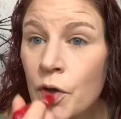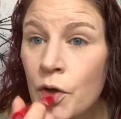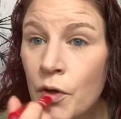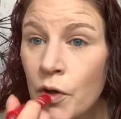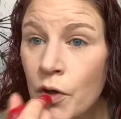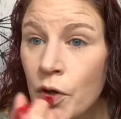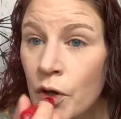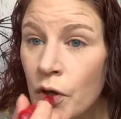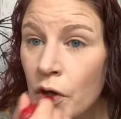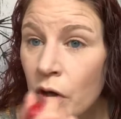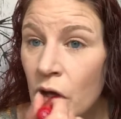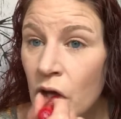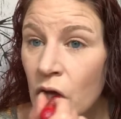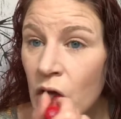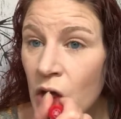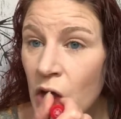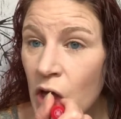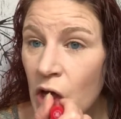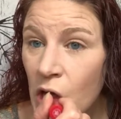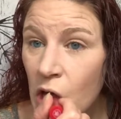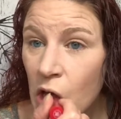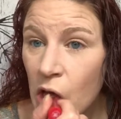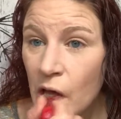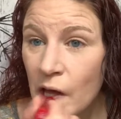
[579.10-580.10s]

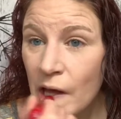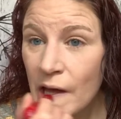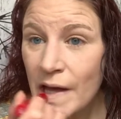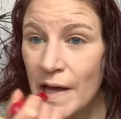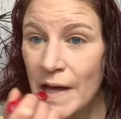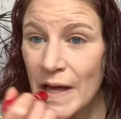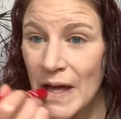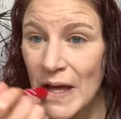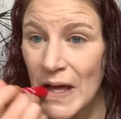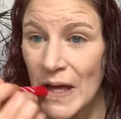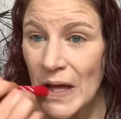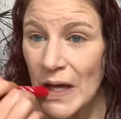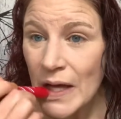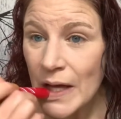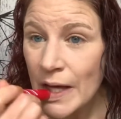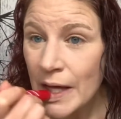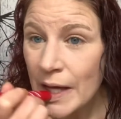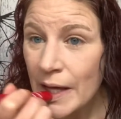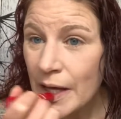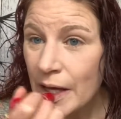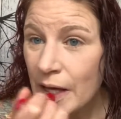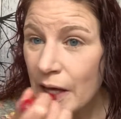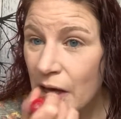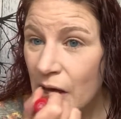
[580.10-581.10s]

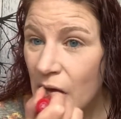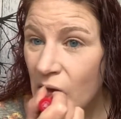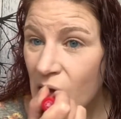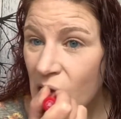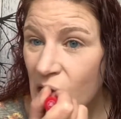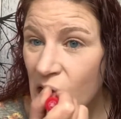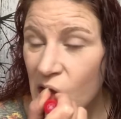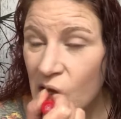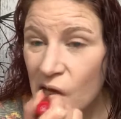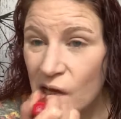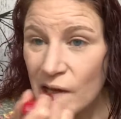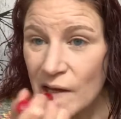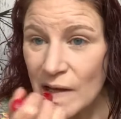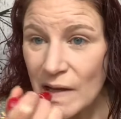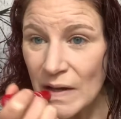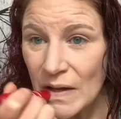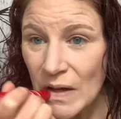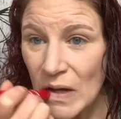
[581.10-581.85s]
Nobody speaks.